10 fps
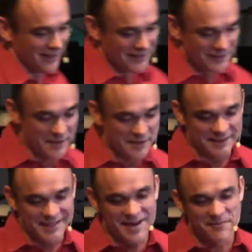there was a
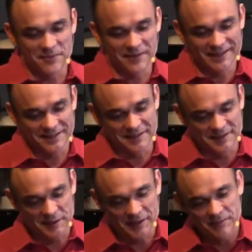time, i tell you a
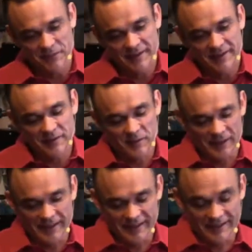story.
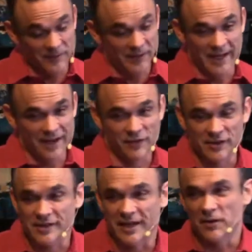When, when I
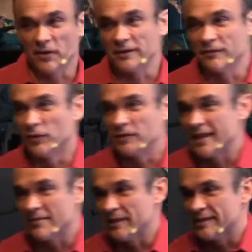first got called into full
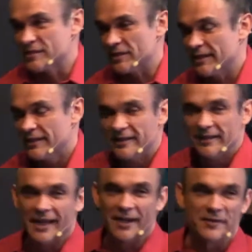time ministry,
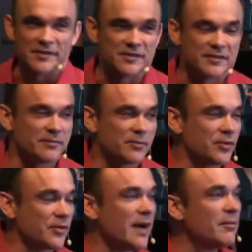I was
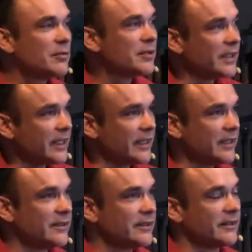probably,
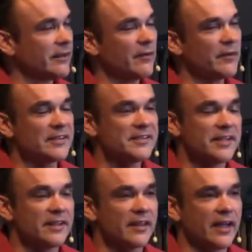no, I wouldn't
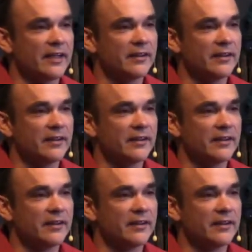say that.